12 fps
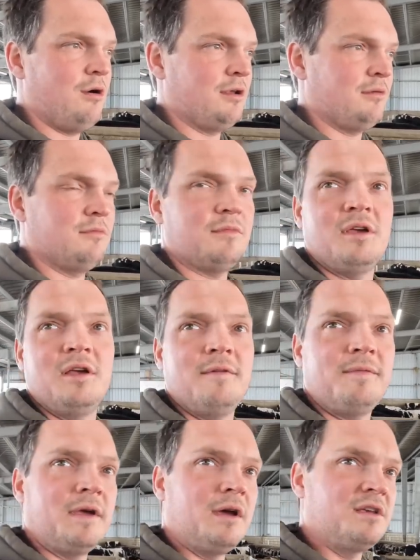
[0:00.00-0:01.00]
And
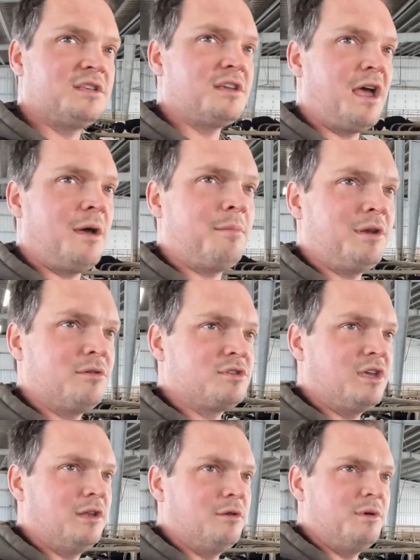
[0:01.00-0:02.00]
Sam and
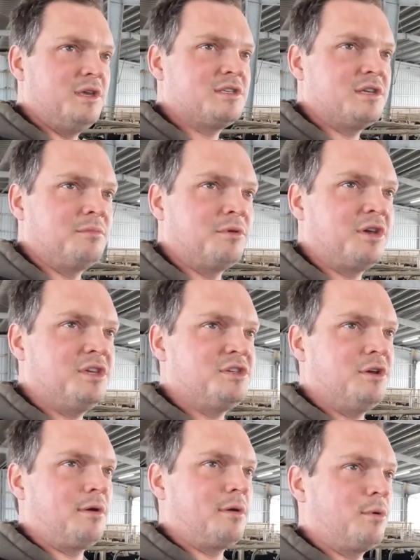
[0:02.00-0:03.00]
Jose Luis and
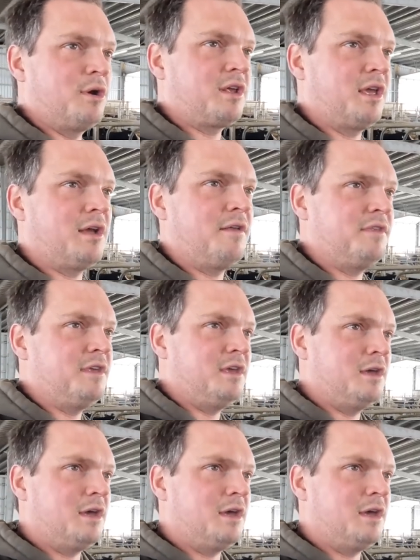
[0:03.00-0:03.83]
Mauricio are working on the